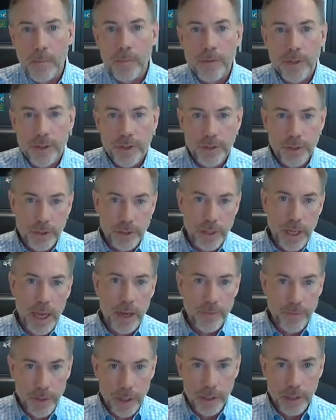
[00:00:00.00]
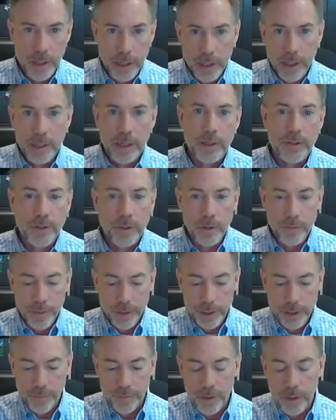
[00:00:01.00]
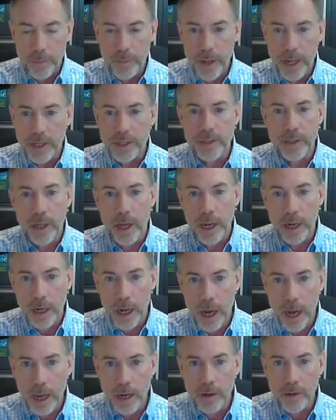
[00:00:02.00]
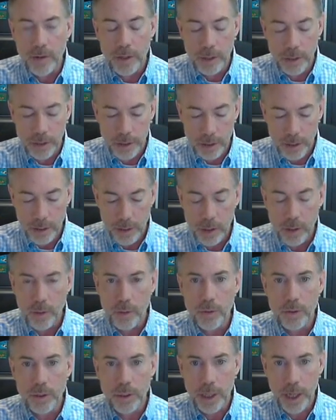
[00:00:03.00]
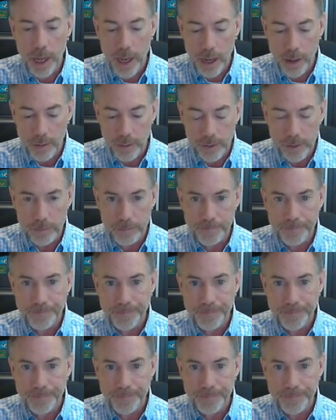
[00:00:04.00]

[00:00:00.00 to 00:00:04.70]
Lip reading: just have a sort of a different baseline, higher than older cows.